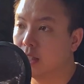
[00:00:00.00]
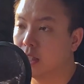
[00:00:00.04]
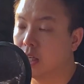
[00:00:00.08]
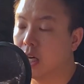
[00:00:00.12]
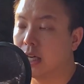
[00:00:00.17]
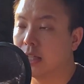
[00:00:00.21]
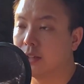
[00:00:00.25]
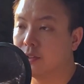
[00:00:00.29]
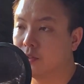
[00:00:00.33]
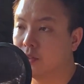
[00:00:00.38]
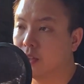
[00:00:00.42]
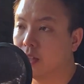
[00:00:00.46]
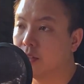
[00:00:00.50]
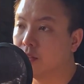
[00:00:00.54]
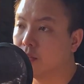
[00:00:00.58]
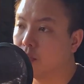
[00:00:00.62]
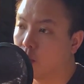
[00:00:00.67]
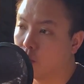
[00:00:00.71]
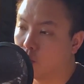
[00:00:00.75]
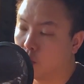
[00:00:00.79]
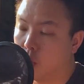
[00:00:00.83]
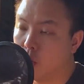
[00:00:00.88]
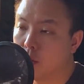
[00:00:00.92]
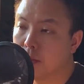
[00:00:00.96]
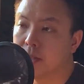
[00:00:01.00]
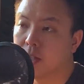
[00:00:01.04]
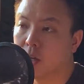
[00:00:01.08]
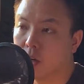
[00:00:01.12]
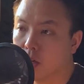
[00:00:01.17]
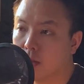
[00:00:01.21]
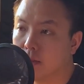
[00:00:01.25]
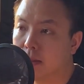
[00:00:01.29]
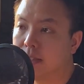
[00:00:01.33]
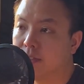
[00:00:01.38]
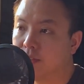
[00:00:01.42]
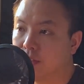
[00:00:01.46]
God sends the Roman
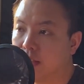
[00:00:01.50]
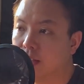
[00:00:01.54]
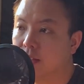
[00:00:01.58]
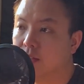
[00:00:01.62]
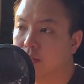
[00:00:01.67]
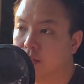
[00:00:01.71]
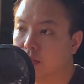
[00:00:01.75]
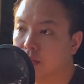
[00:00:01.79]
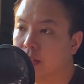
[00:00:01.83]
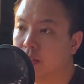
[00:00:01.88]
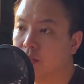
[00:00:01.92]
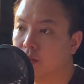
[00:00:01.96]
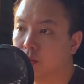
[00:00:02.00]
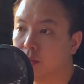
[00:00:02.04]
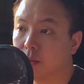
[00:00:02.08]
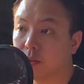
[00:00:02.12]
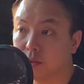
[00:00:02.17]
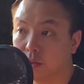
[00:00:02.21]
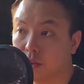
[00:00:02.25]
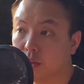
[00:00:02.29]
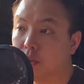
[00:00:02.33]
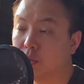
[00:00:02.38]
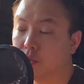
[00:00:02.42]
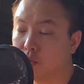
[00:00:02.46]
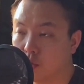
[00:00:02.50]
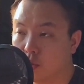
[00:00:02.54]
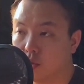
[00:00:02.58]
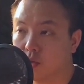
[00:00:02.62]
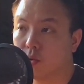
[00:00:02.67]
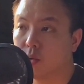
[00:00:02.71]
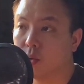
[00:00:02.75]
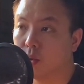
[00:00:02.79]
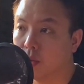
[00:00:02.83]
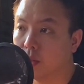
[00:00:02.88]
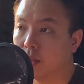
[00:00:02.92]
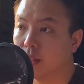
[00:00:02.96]
armies into Israel to
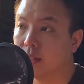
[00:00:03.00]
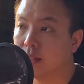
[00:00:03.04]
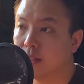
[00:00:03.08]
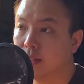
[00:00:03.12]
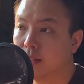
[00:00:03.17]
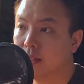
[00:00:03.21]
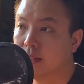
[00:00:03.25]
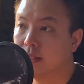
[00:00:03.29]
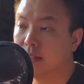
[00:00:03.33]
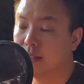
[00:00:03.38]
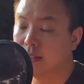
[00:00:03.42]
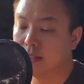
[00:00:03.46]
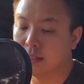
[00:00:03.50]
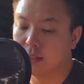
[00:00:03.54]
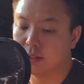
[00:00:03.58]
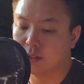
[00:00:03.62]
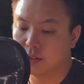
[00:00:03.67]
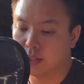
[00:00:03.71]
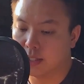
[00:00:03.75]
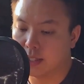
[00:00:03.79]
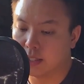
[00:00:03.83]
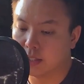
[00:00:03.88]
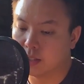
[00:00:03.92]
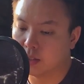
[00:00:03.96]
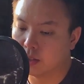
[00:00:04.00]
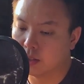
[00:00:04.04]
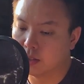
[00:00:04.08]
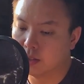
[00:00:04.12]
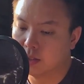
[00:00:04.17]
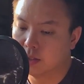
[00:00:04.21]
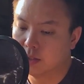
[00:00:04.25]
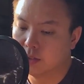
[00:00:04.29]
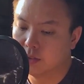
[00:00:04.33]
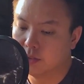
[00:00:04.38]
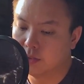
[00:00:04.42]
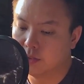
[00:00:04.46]
destroy the entire
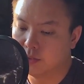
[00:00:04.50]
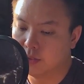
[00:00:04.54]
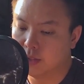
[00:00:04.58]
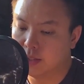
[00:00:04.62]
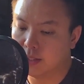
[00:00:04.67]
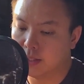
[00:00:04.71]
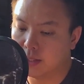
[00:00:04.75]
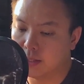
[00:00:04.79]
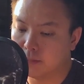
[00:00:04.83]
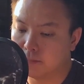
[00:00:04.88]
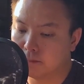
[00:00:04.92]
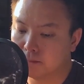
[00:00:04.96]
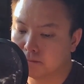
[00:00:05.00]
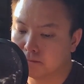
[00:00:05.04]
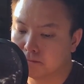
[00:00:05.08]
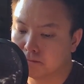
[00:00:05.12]
city.